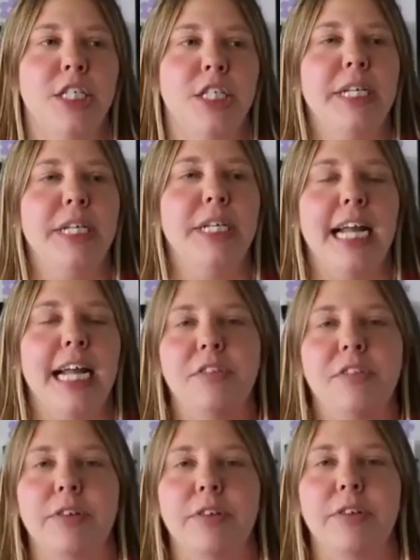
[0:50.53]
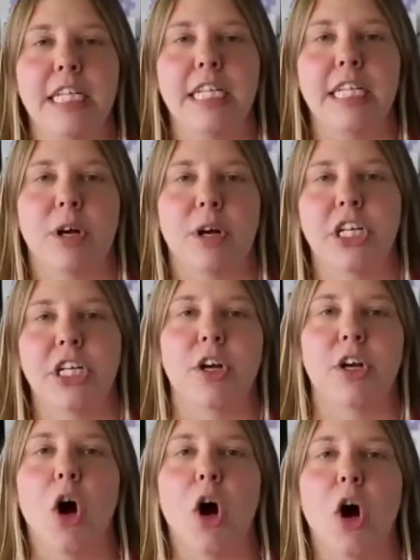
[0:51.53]
So we didn't have to create these
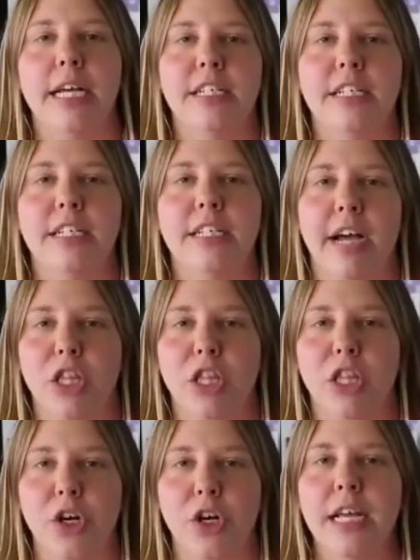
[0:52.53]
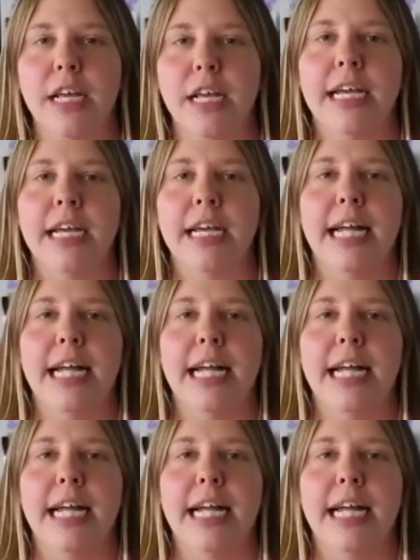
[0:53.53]
projects. They're all in defined learning,